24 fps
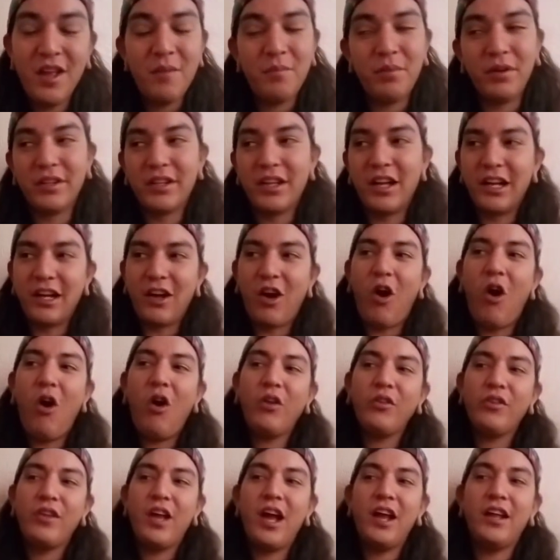but like
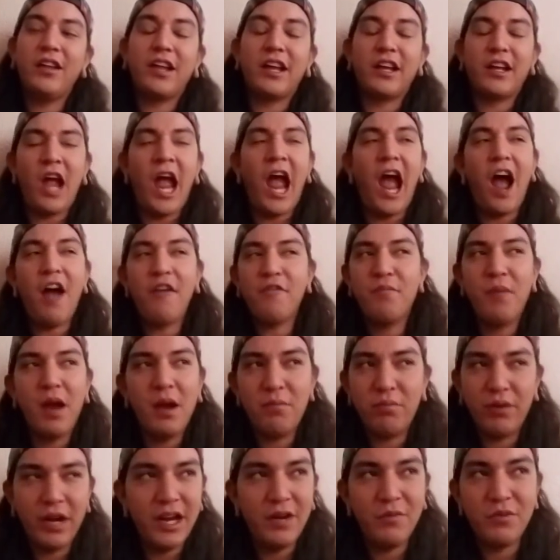all night like half my
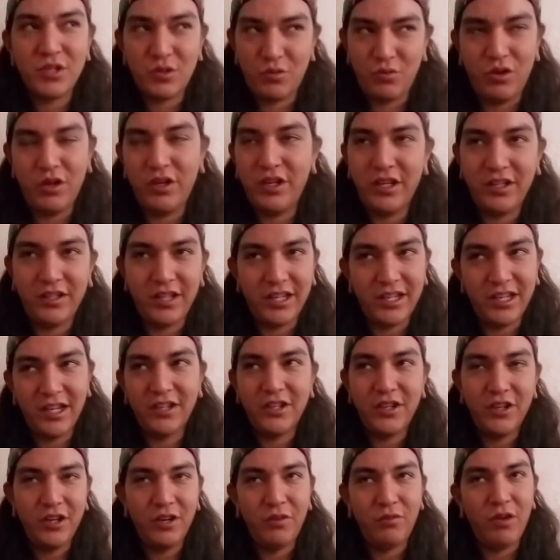brain was working like i
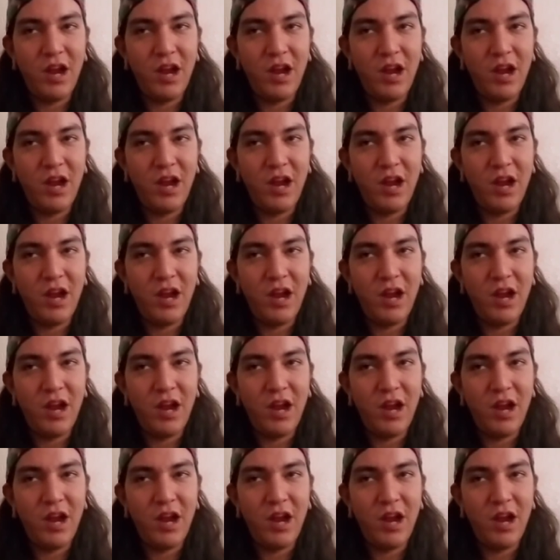couldn't